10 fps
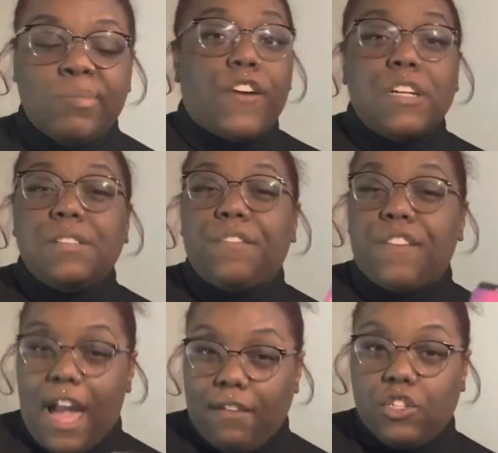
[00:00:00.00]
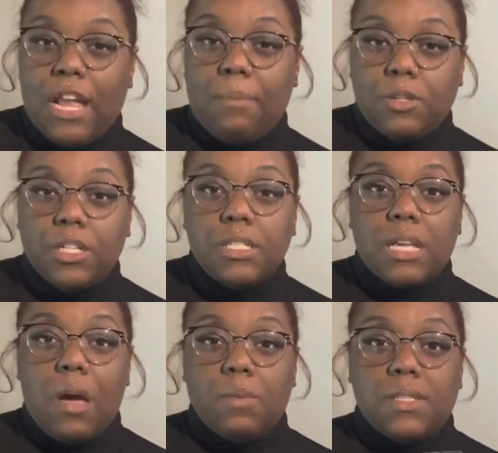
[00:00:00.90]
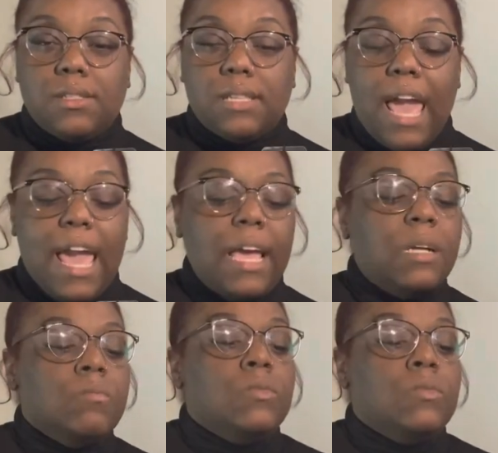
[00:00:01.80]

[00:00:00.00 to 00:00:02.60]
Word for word: First five chapters, I would say,